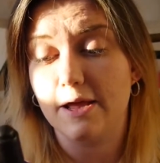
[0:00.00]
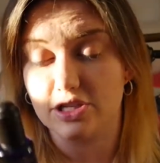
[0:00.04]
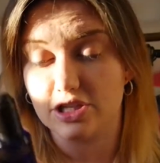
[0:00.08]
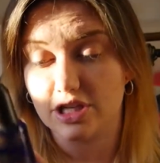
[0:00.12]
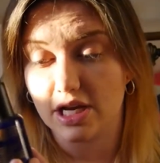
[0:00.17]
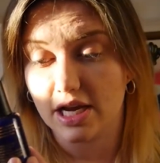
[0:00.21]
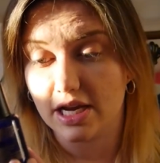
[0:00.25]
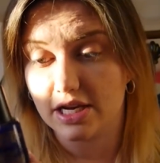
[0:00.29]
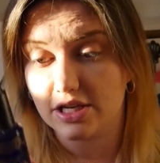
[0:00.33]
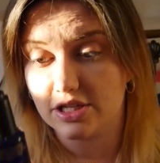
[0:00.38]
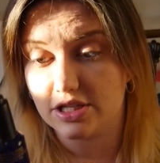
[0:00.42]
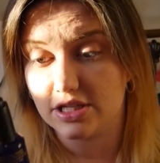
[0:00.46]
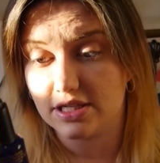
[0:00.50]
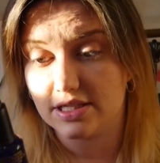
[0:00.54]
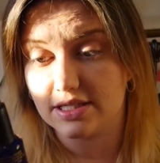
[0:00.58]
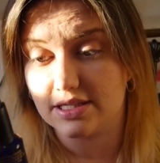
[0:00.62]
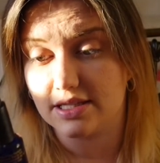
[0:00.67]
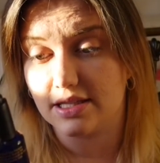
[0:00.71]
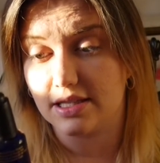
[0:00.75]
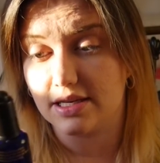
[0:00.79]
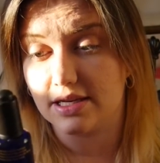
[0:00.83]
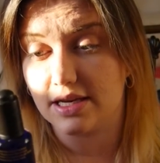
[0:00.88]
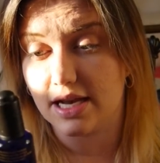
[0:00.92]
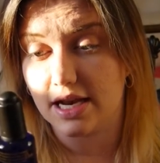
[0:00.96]
It
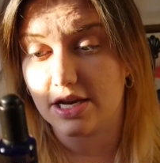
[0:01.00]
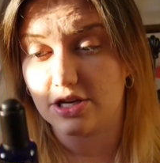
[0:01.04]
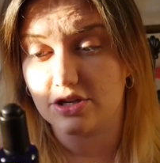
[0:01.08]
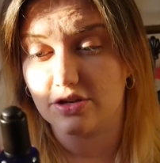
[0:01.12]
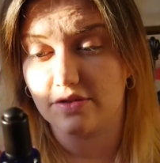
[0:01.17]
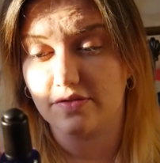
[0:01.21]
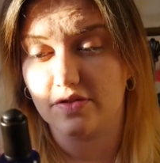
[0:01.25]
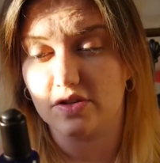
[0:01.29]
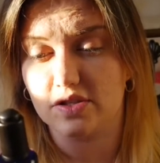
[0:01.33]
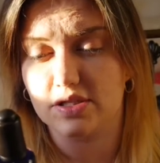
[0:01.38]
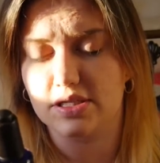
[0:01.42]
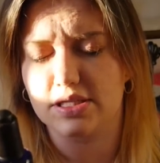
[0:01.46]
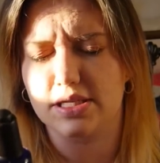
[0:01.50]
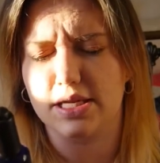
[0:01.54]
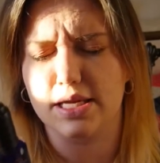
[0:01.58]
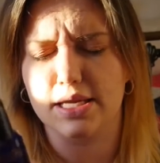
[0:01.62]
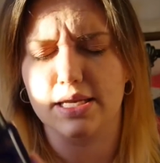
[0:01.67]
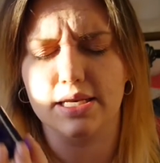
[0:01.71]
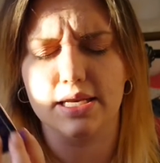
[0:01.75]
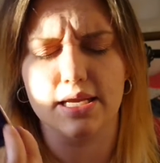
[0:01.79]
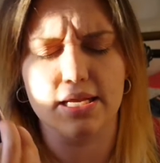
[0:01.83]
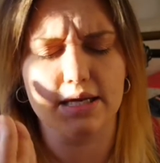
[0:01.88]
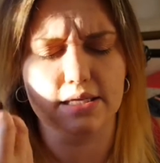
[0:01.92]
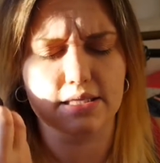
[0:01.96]
changes the nature of your
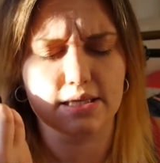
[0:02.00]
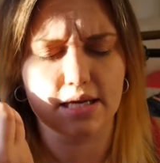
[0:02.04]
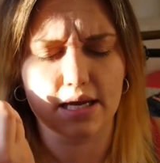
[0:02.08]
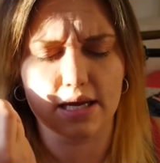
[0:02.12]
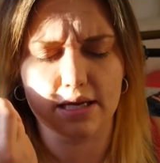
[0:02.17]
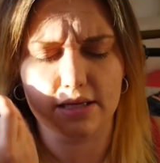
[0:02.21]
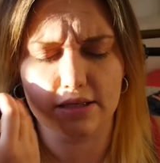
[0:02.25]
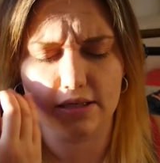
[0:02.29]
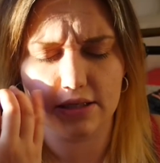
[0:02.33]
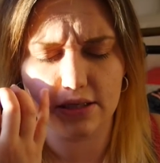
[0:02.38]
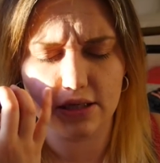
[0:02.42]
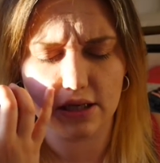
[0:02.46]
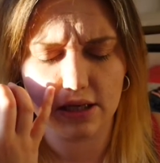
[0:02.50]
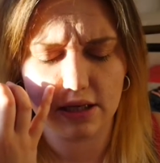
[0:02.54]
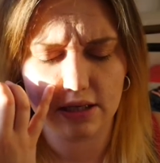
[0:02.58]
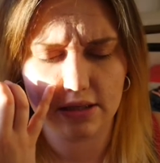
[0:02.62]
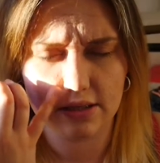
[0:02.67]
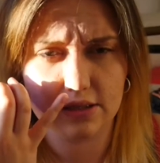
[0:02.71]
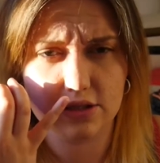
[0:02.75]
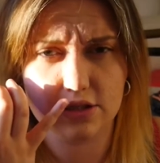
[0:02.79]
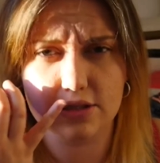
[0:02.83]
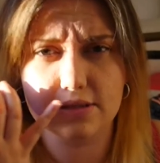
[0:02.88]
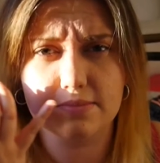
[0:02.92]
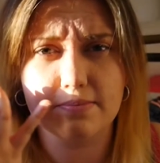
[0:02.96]
skin.
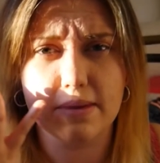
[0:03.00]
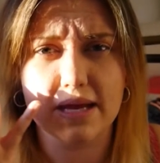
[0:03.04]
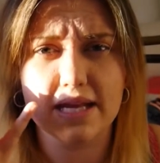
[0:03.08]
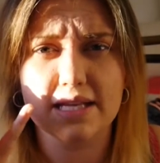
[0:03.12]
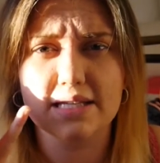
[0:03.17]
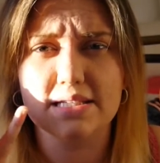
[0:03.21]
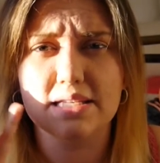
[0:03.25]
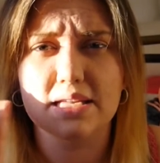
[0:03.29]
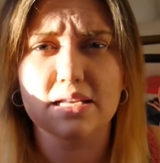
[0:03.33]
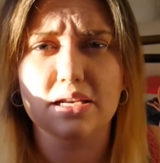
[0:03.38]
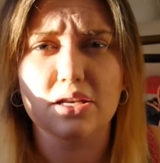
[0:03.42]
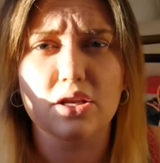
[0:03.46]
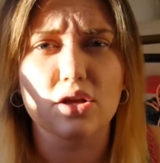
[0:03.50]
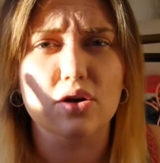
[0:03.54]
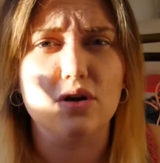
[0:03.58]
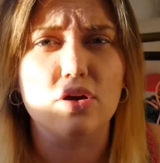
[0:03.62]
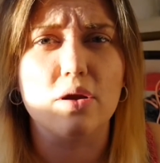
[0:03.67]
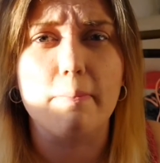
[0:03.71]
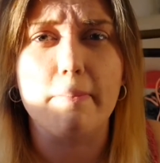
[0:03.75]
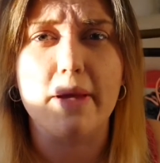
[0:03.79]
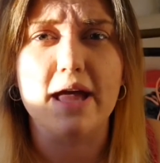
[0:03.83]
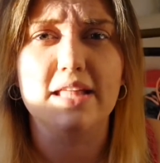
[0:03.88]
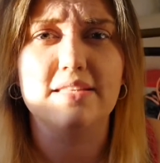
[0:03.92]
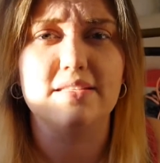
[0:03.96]
It just makes it
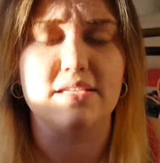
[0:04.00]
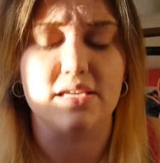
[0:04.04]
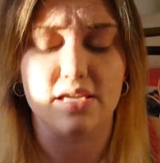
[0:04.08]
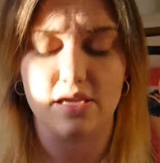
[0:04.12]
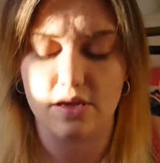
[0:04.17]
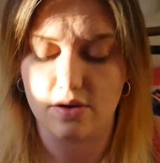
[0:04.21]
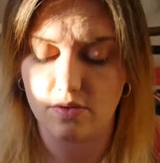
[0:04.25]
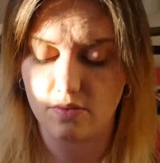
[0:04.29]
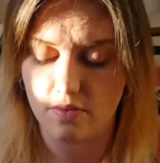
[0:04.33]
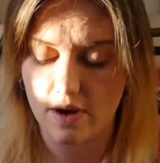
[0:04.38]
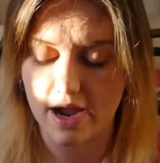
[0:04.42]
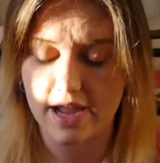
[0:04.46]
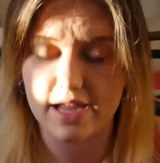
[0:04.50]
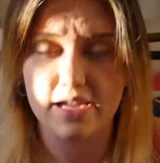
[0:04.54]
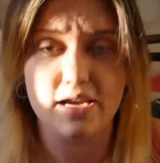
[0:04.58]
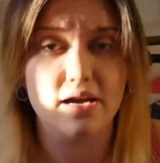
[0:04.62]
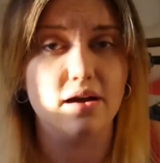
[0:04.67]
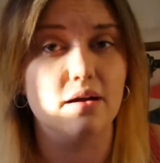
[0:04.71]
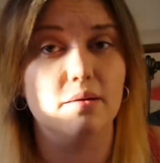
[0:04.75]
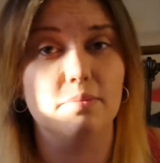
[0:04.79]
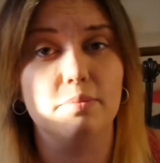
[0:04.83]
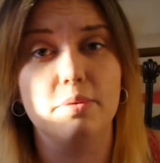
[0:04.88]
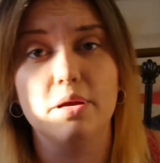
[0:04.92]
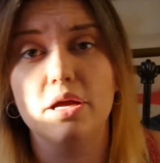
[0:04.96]
look better. You
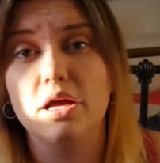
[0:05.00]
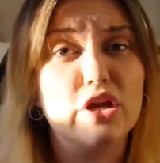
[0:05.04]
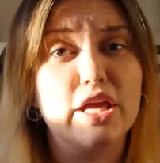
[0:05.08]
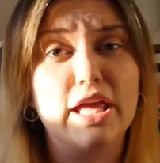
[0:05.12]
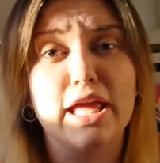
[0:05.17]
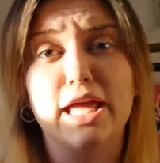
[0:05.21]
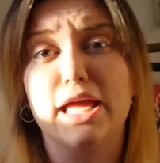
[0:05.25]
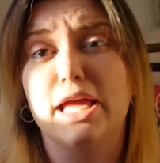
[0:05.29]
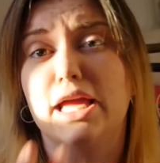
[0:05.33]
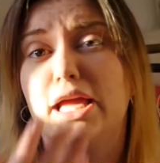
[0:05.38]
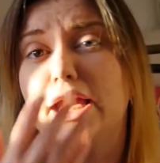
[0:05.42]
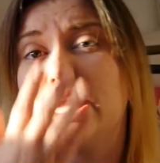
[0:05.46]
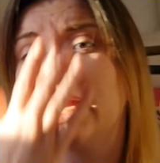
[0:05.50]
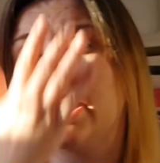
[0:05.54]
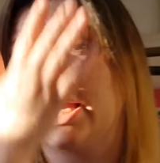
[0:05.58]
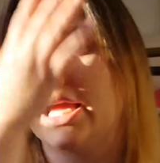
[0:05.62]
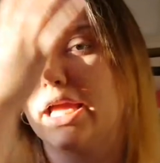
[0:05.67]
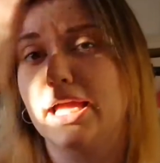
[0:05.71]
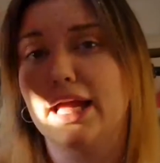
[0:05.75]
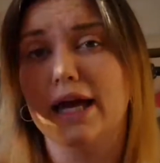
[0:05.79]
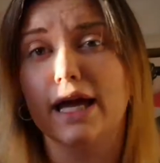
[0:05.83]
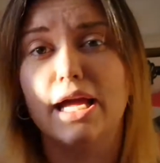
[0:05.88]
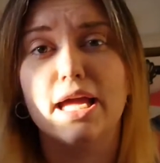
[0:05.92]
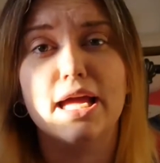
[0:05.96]
wake up looking
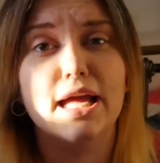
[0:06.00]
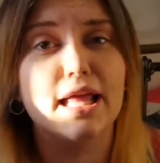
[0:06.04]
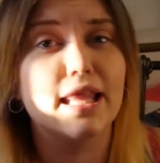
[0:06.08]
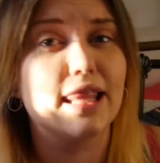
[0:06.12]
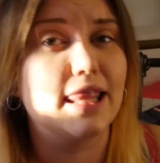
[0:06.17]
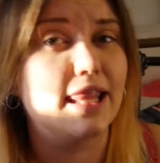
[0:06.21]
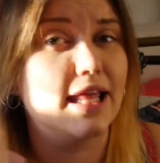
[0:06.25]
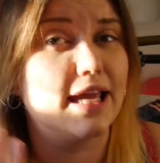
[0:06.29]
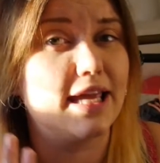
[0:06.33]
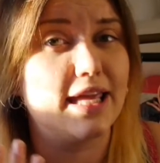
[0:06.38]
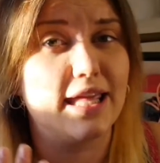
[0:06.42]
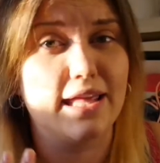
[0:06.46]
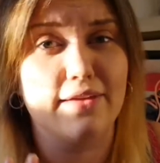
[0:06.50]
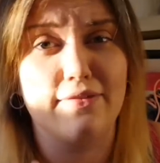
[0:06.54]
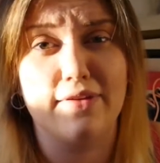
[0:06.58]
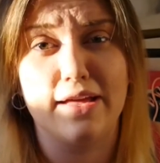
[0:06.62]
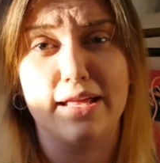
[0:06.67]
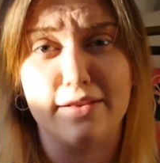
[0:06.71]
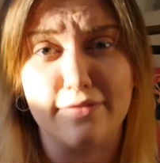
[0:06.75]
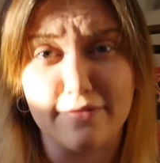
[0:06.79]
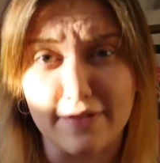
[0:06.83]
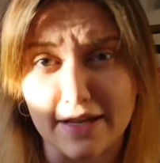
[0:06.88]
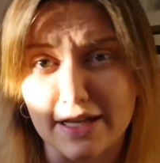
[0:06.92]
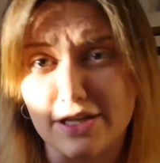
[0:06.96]
like you've
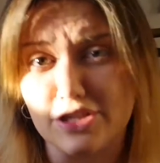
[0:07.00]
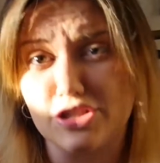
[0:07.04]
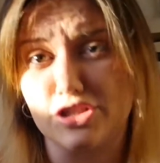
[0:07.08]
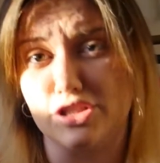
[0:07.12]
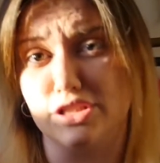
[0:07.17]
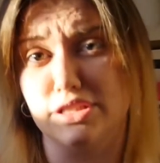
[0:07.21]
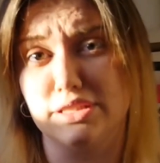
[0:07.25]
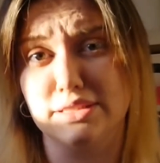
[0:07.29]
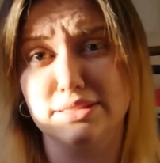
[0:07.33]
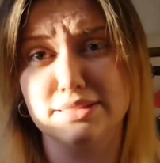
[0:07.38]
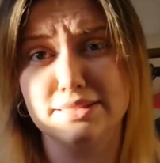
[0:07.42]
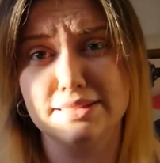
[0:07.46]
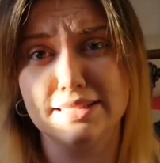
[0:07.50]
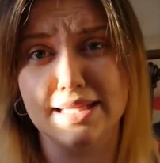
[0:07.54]
had a facial.